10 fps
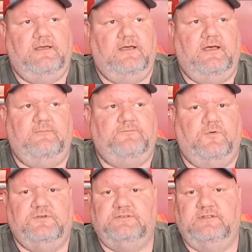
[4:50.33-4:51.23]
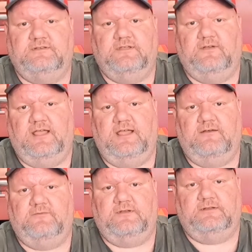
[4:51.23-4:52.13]
I'm fortunate to
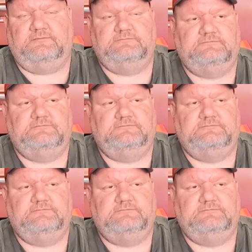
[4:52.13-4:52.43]
have a